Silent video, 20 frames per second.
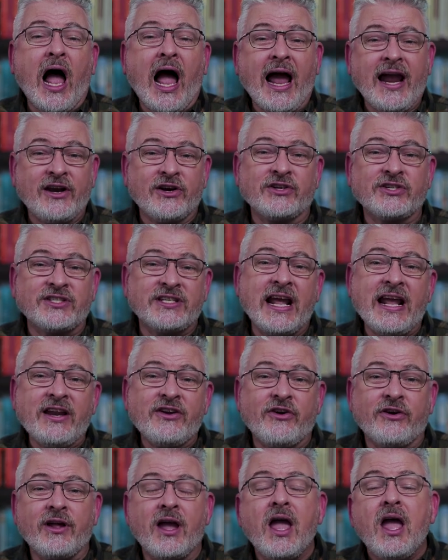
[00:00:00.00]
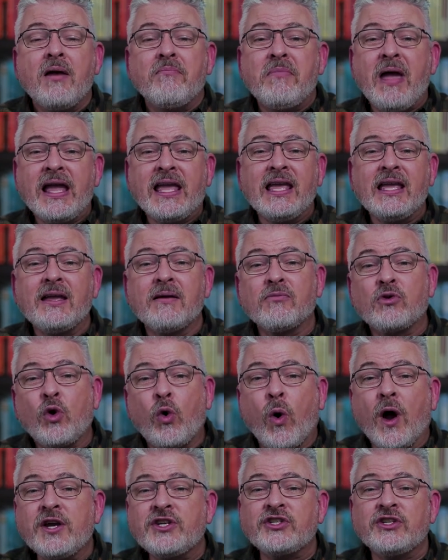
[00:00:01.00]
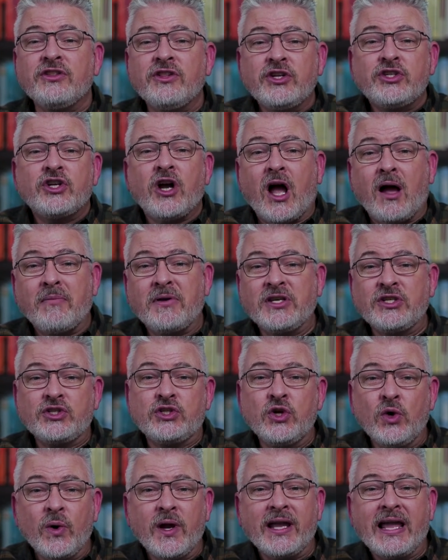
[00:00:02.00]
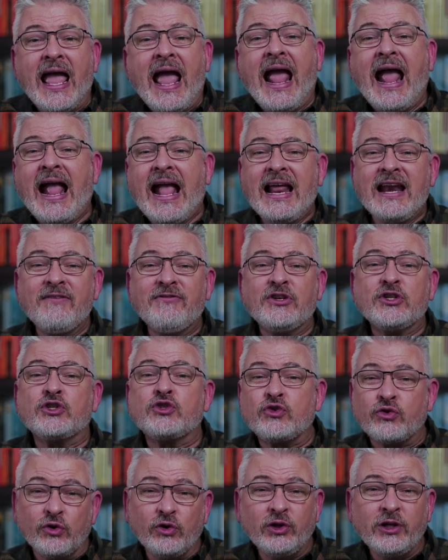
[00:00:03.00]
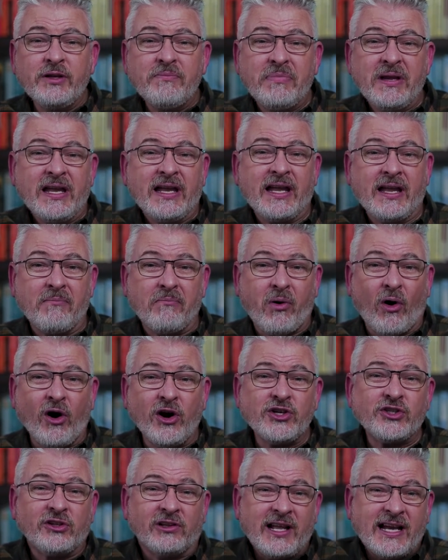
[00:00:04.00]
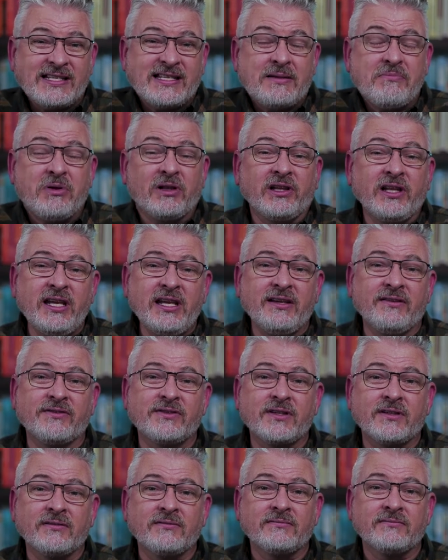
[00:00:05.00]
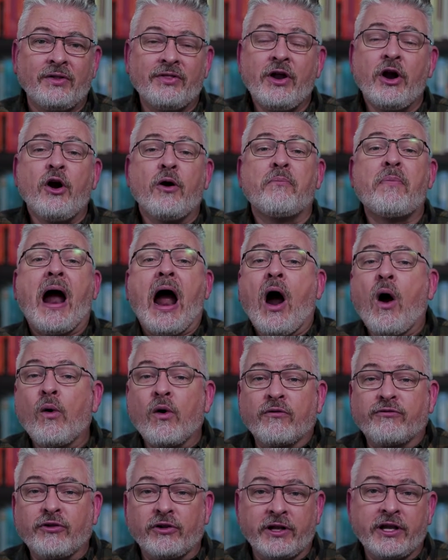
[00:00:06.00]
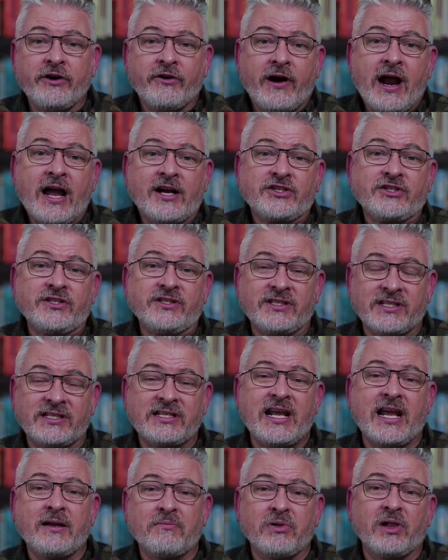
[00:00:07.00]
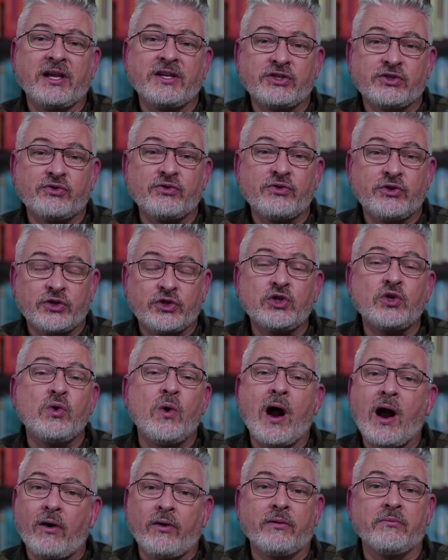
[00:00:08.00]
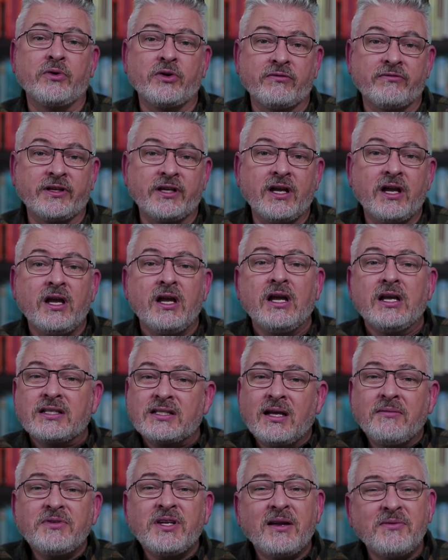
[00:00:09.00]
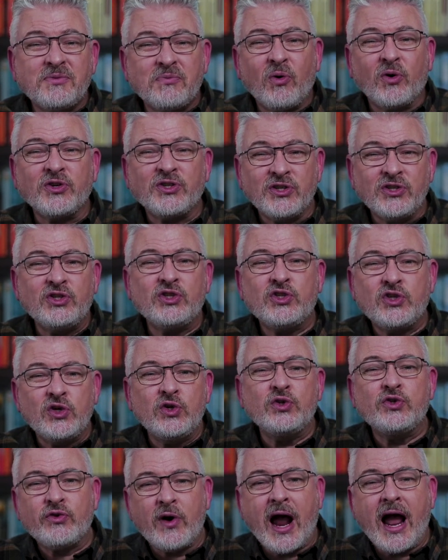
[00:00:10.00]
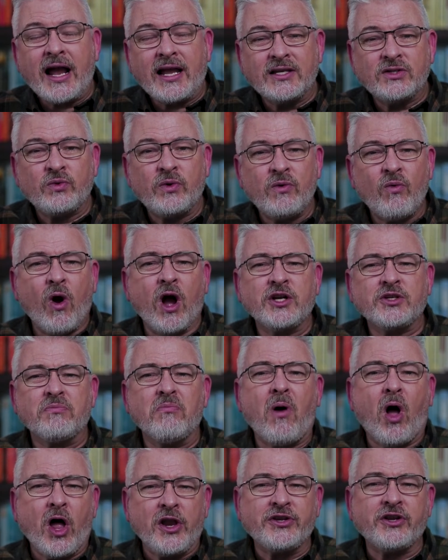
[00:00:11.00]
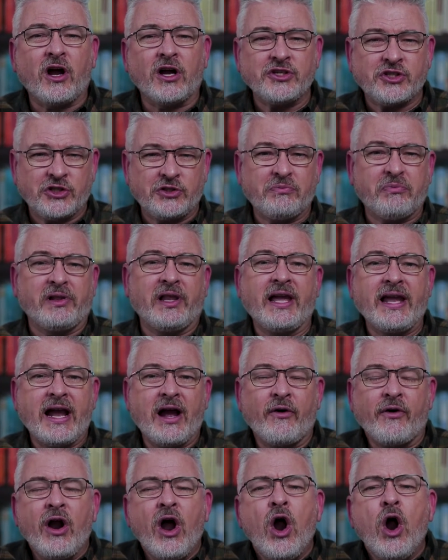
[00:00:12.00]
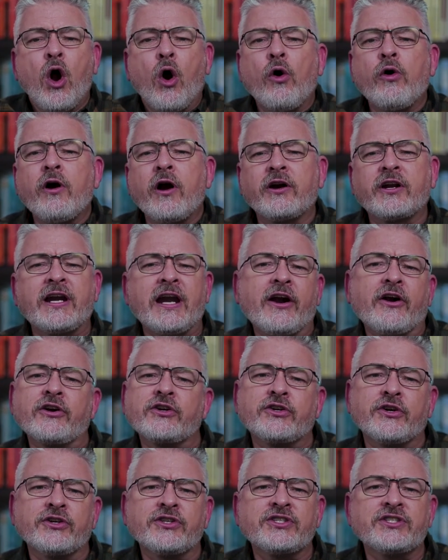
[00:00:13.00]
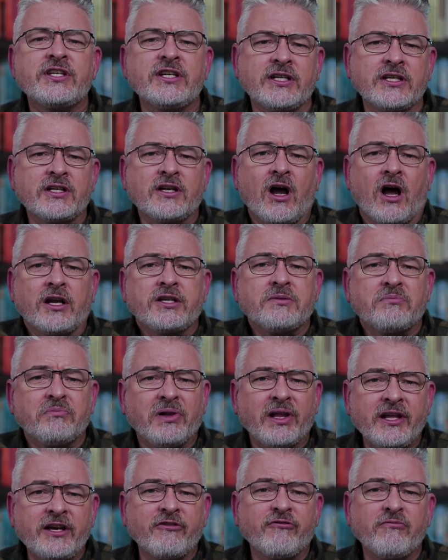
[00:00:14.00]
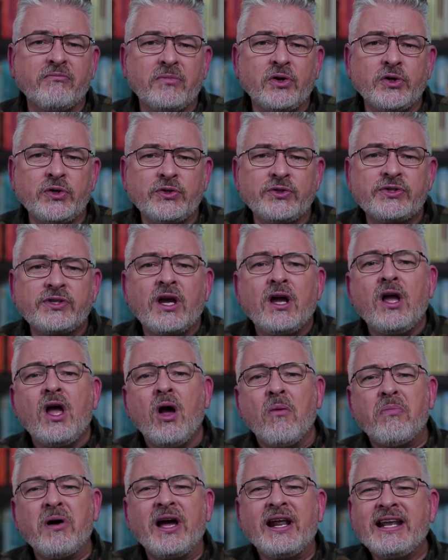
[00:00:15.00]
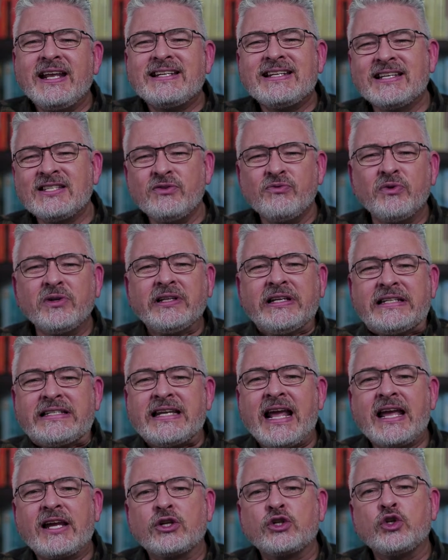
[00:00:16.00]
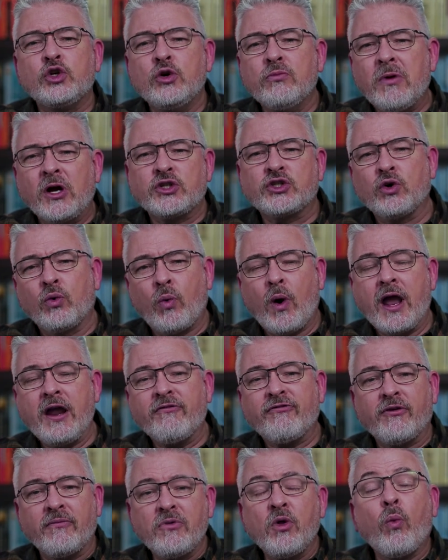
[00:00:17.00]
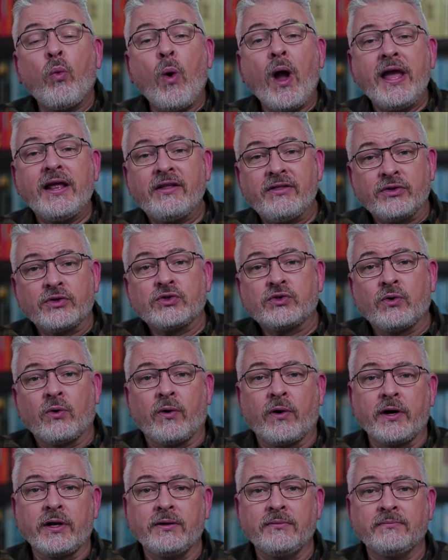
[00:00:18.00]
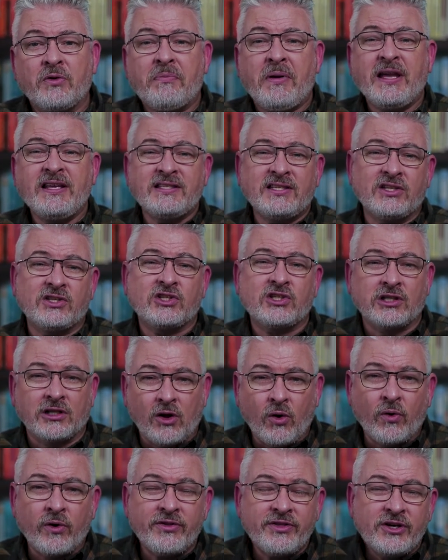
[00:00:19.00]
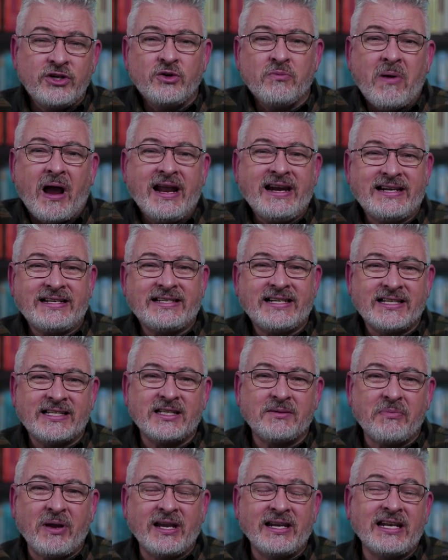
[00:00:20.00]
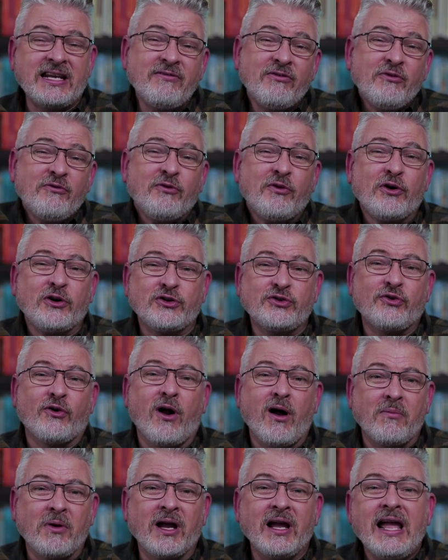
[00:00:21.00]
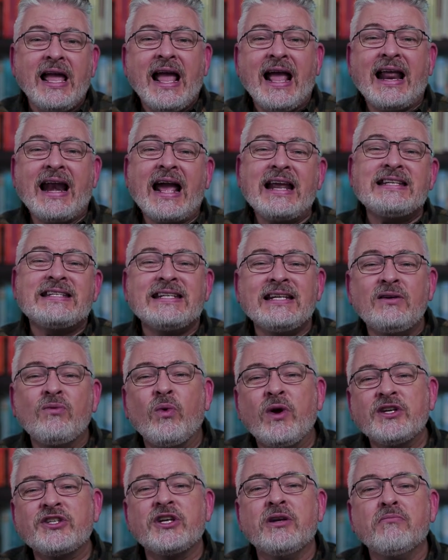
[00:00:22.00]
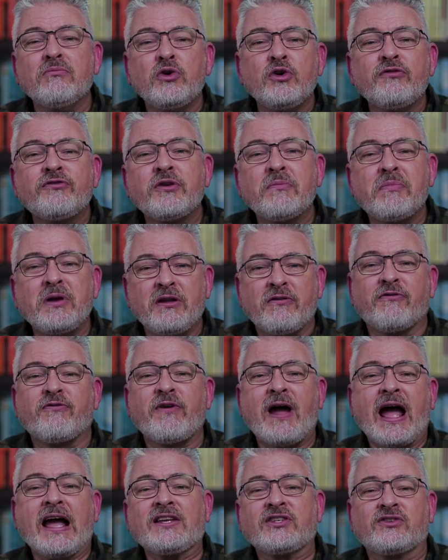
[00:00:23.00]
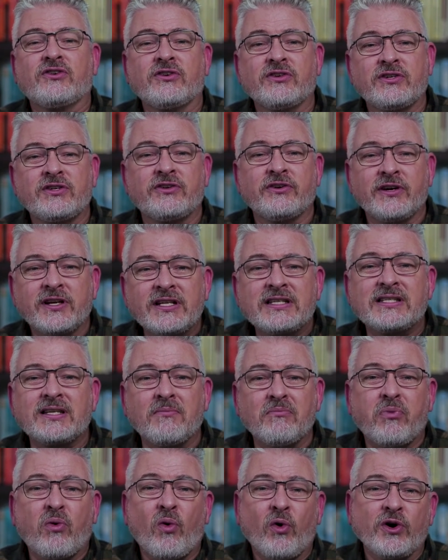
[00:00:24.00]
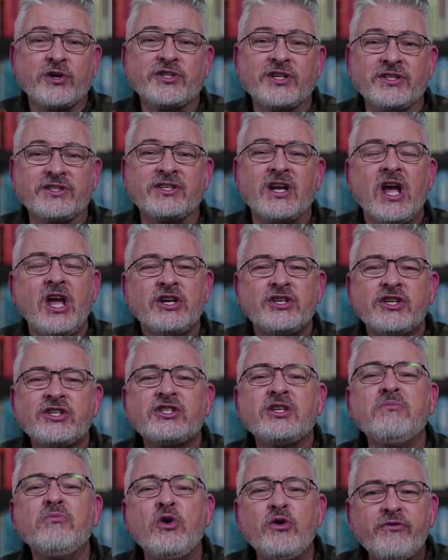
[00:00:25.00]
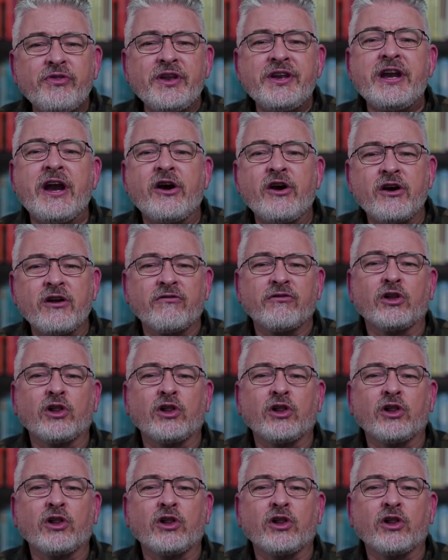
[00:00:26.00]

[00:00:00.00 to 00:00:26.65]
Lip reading: higher standard, making him question the job he's doing and if he's truly being impartial as he believes. And there are powerful interactions that take place through the two-hour movie. Sometimes portions do drag as we watch montages play out or our characters sit in contemplative moods, but it doesn't really take too much away from the weight of the story. The pace is slower than you might anticipate, even for a drama, and I did wish it moved a bit faster during some portions just to move the narrative